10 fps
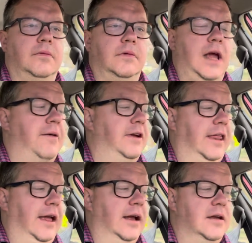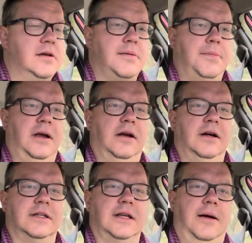everything
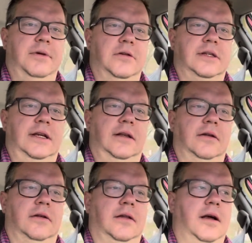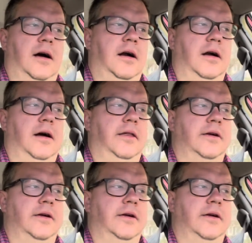because I'm using my other